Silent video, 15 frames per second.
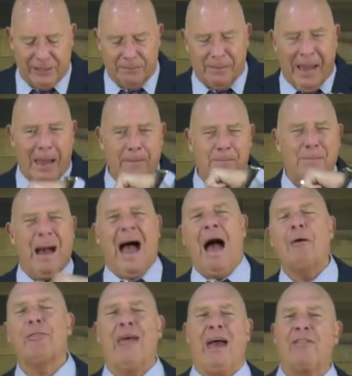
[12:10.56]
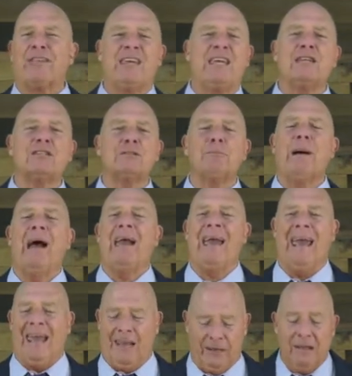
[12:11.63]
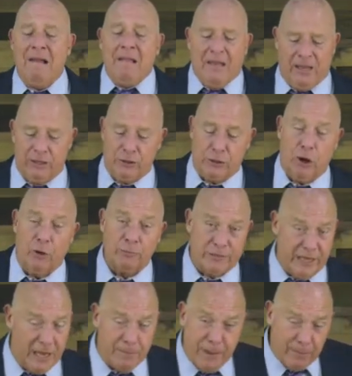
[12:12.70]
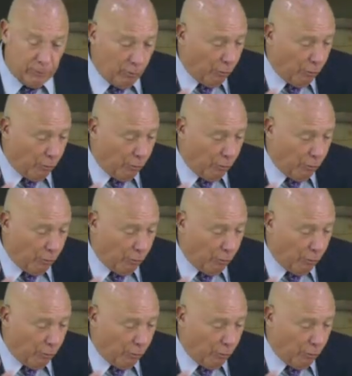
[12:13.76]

and my mouth hath kissed my hand. In Job's day, people